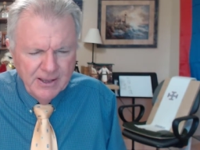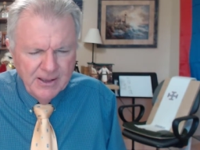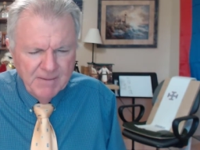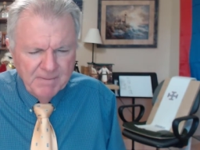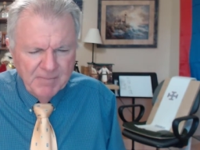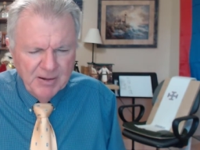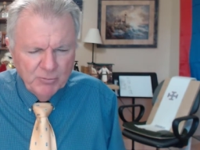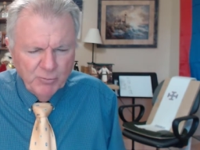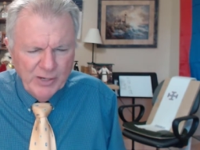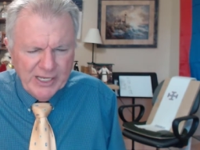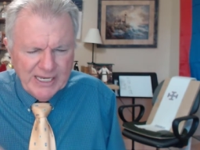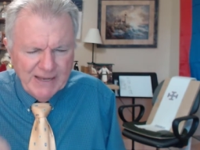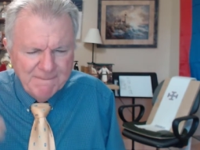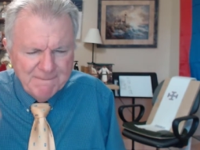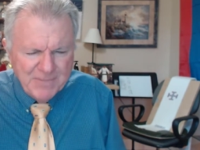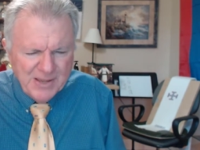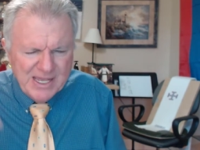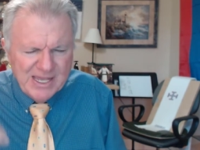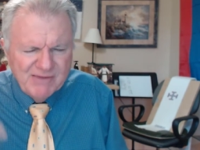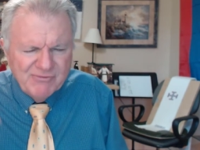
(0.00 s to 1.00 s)
But we can
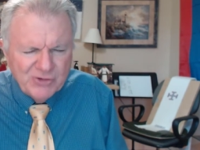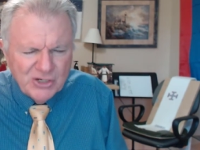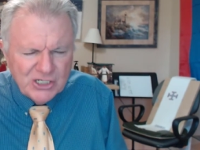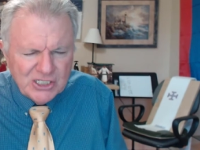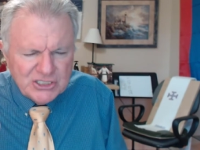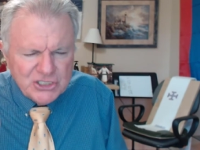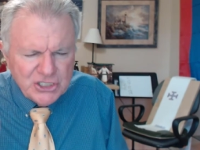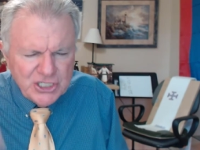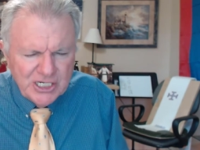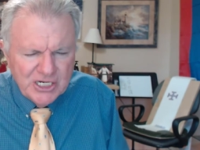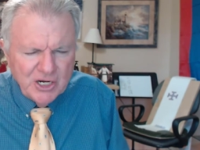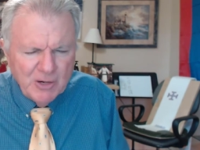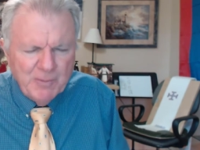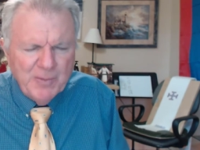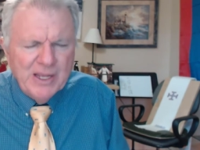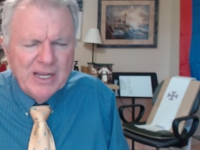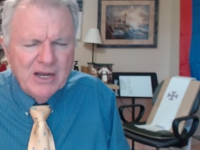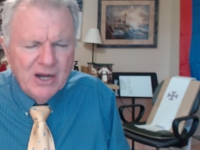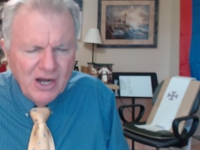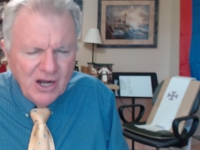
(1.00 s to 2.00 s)
be of good cheer
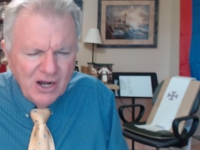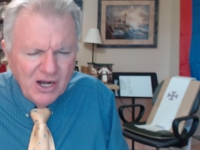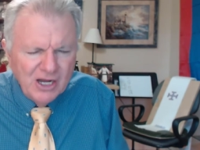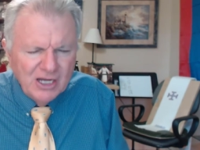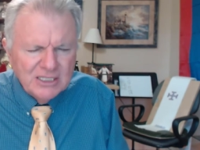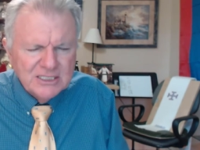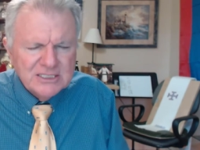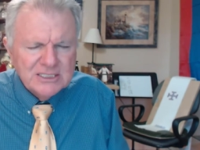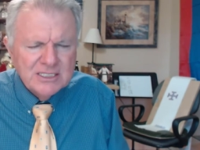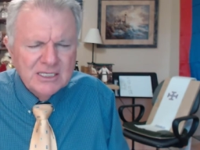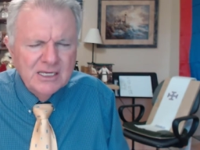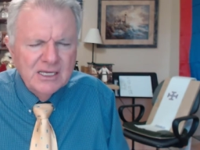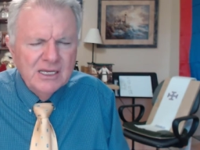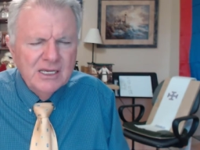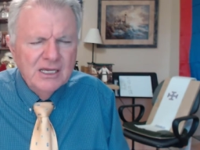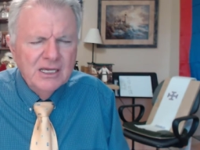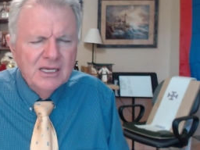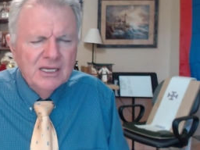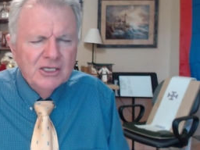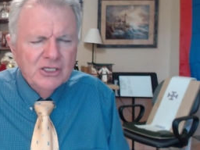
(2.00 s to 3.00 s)
because
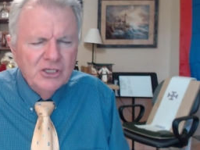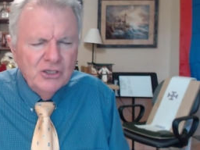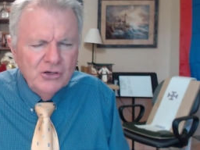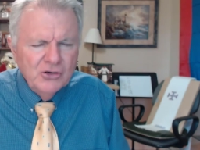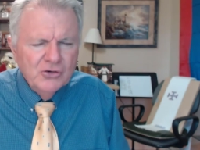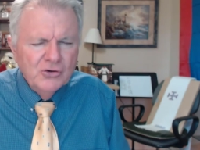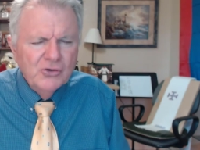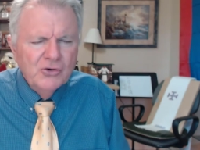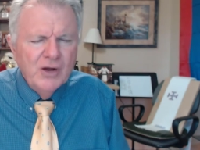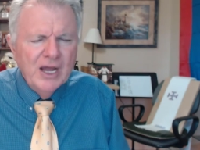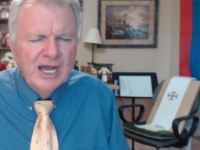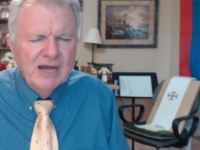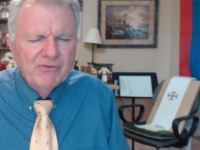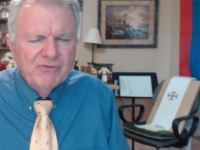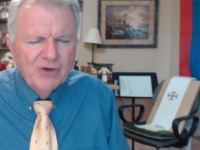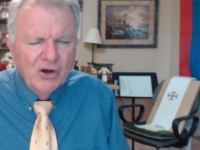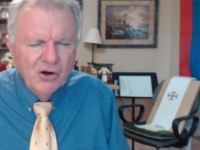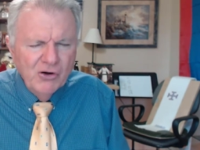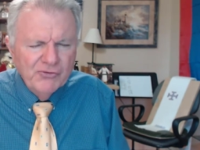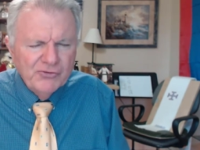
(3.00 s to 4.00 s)
you
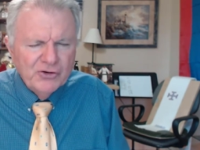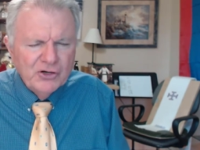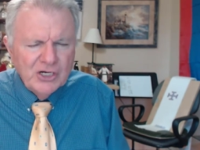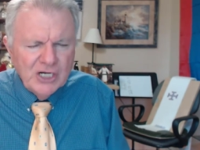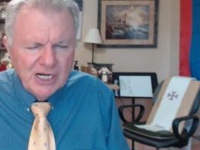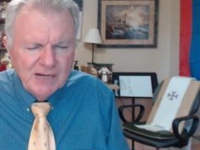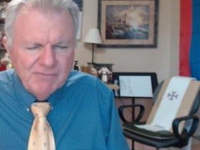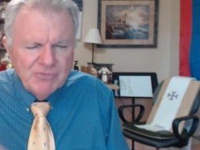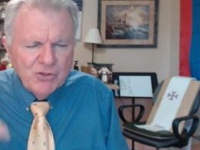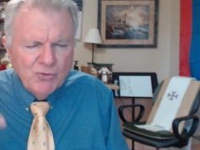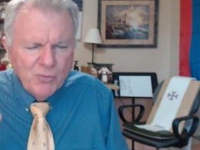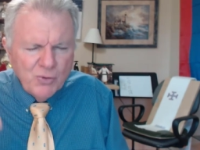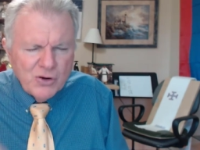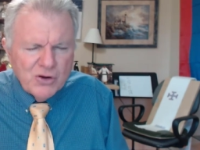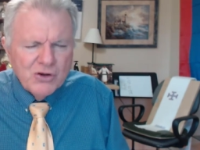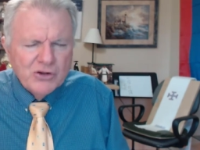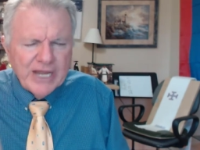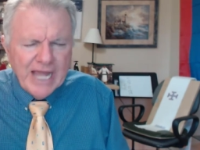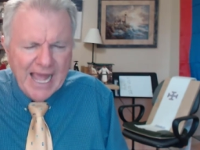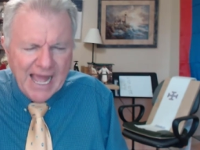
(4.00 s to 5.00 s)
have overcome the
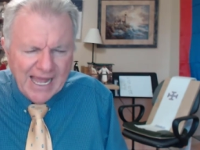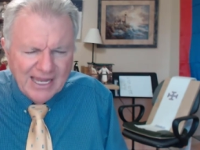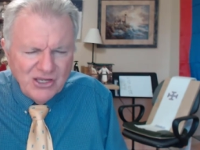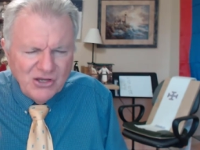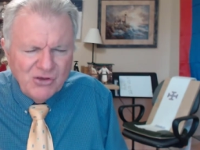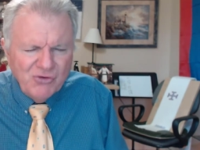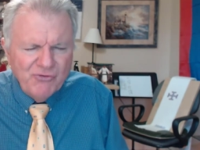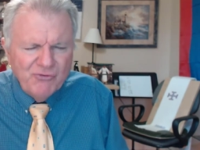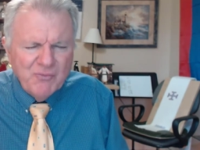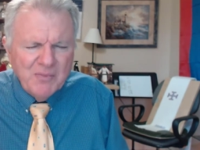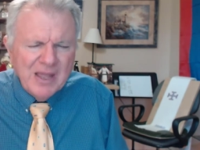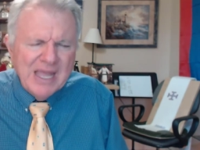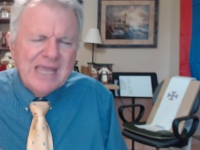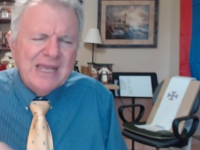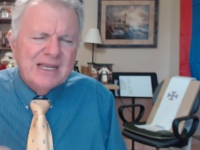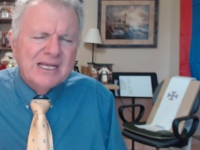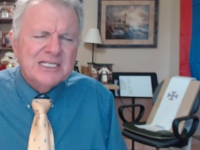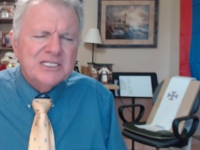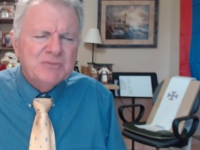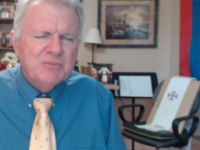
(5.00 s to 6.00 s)
world and you've
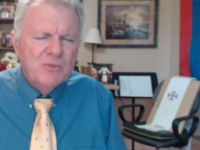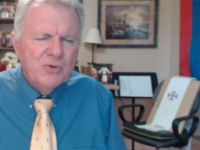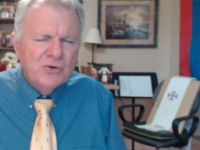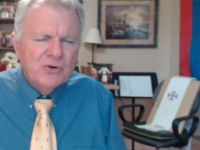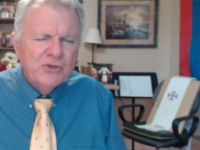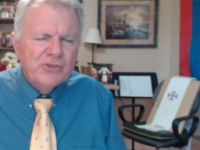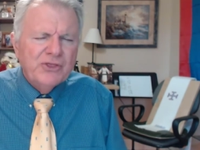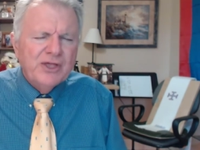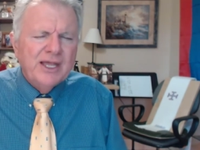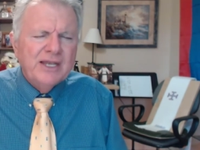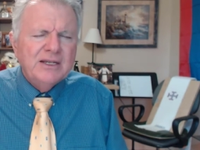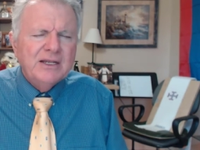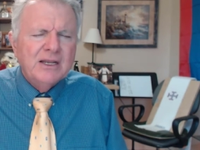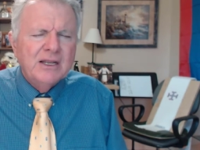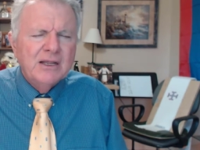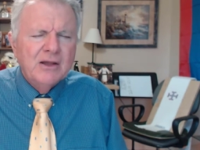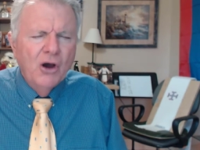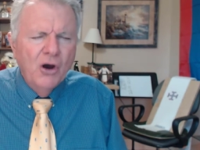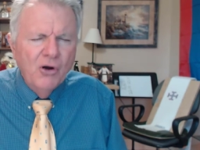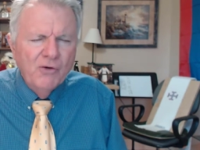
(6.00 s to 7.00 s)
made us more than
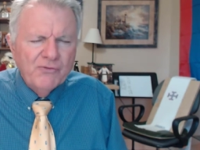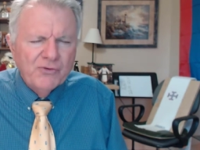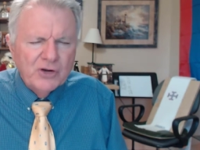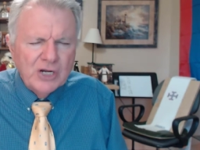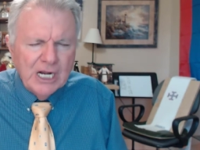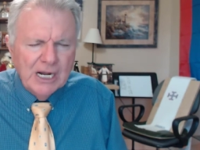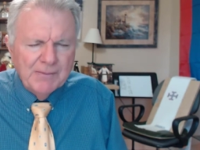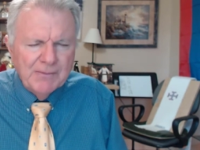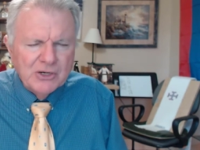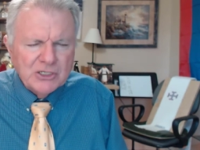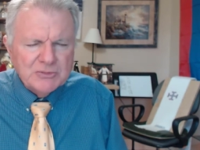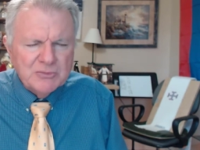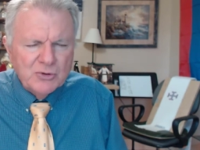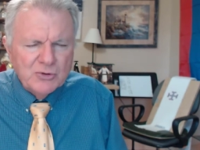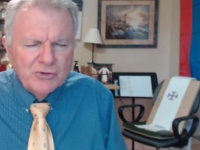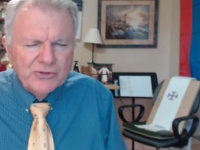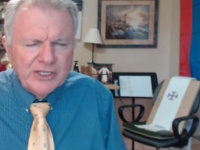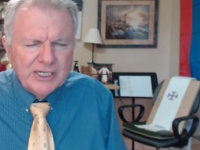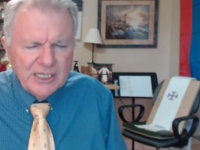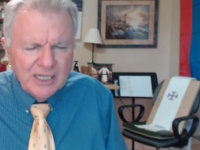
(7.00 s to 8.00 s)
overcomers,
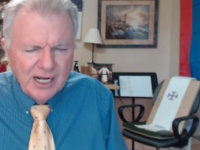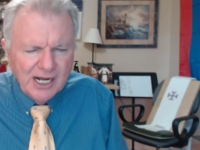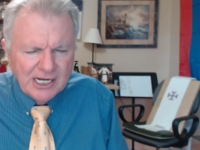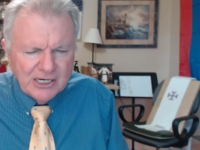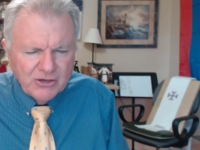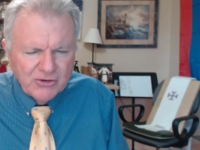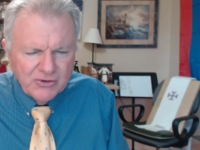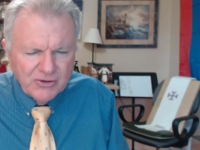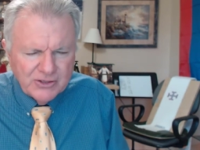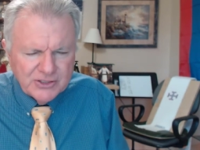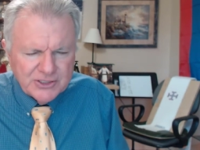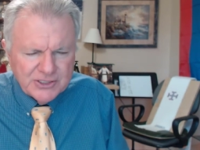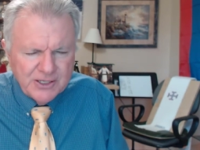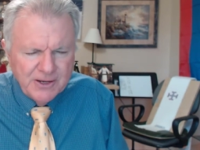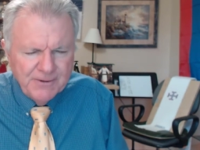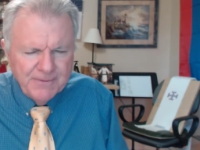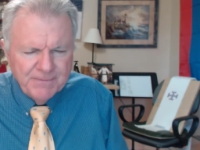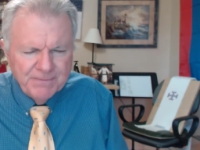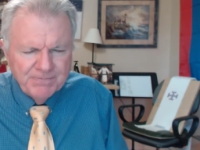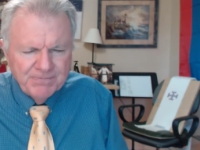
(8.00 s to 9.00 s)
more than conquerors
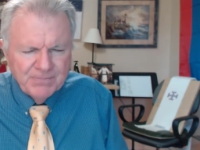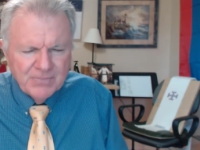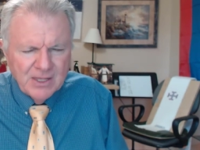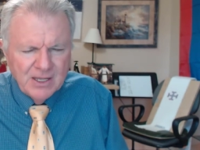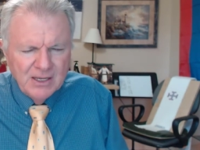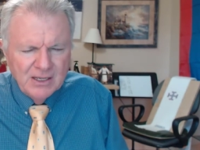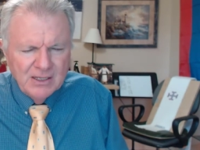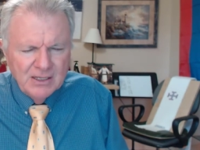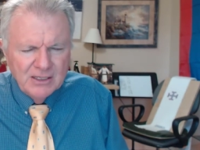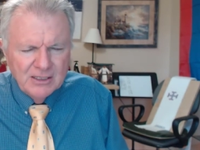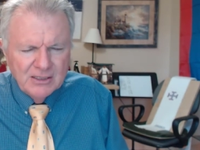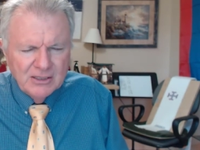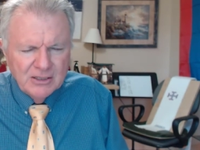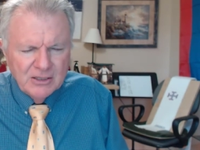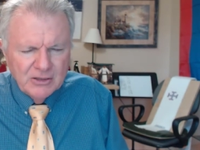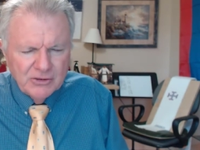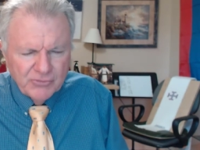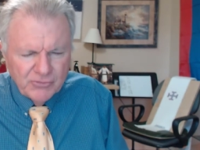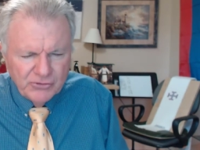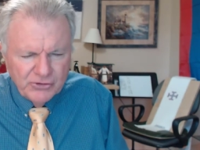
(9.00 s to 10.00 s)

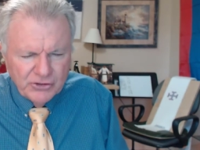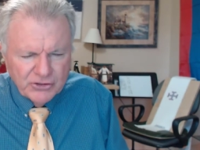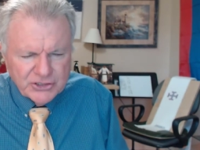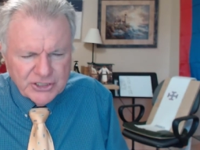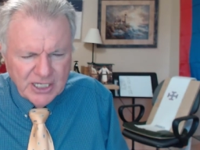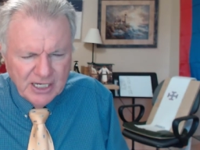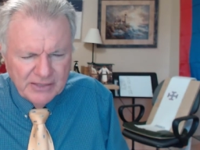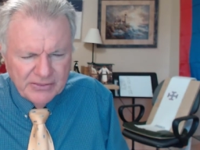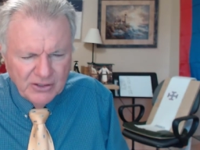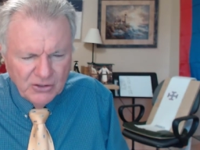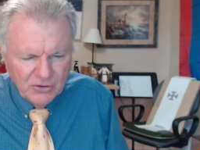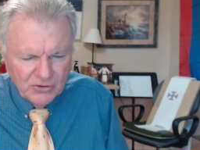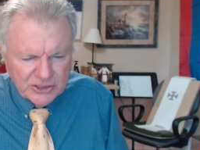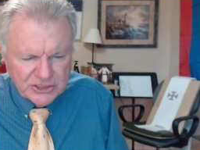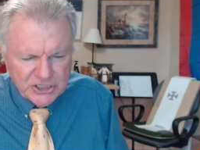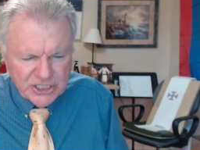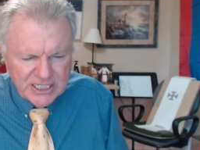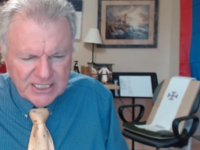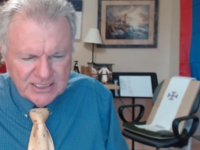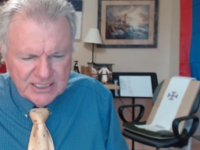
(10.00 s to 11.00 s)
through your Son, the
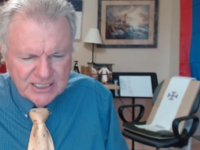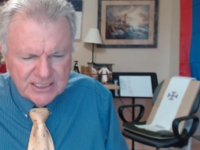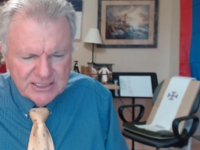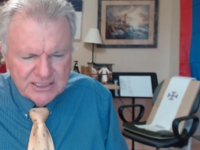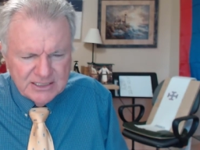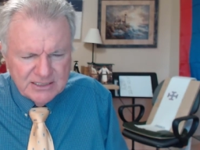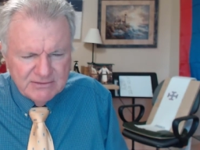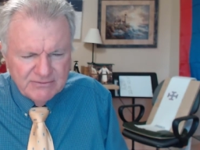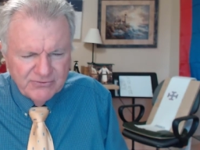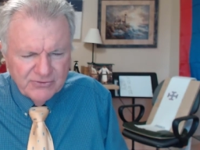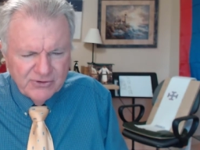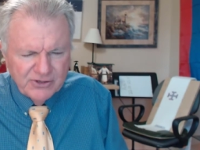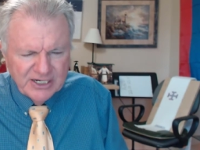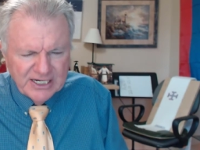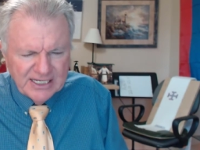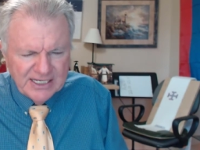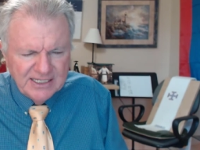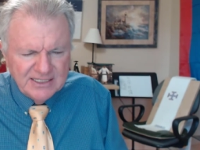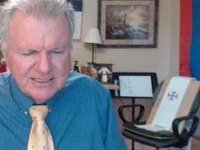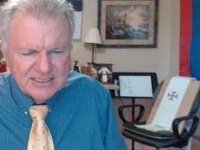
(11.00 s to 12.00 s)
Lord Jesus. For
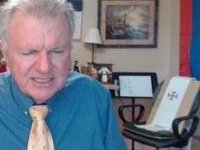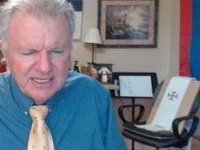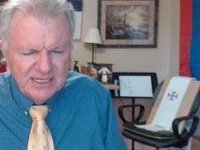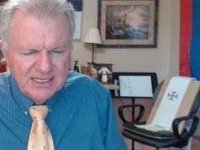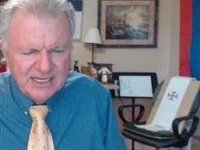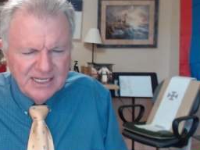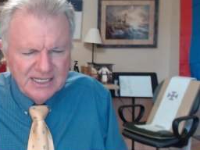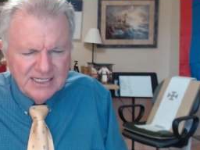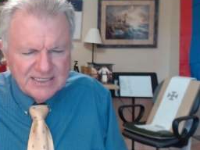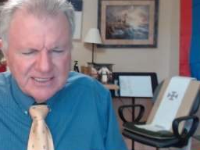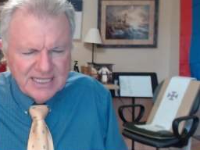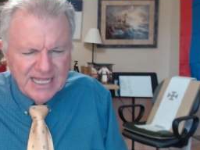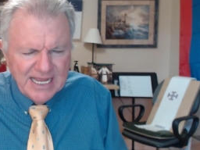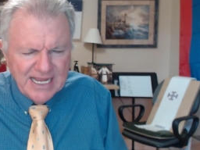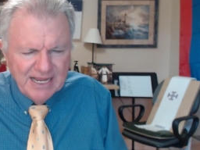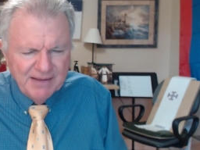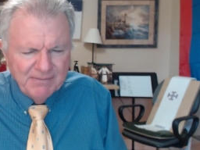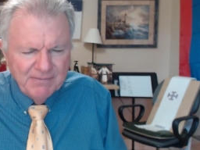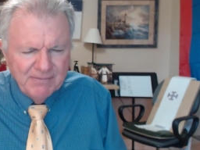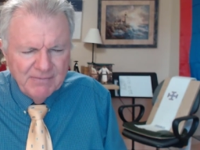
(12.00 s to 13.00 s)
it is in his
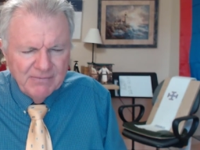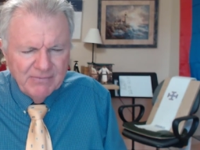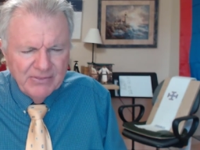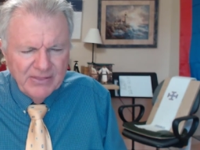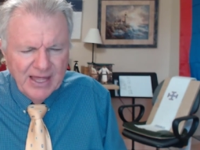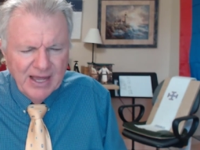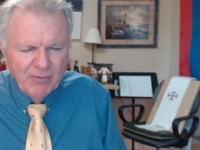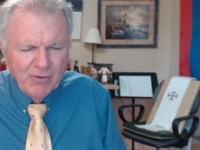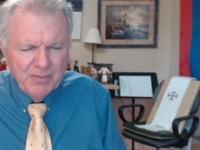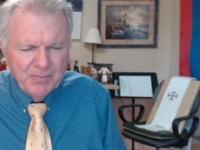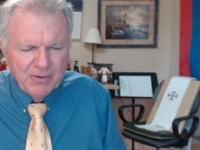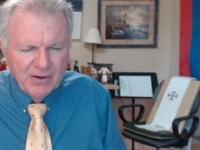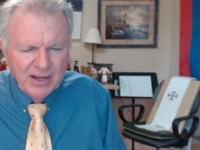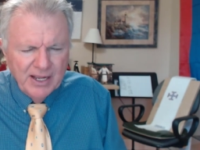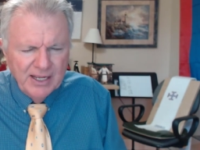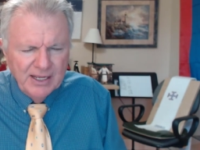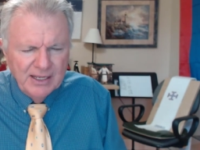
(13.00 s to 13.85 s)
name that we pray.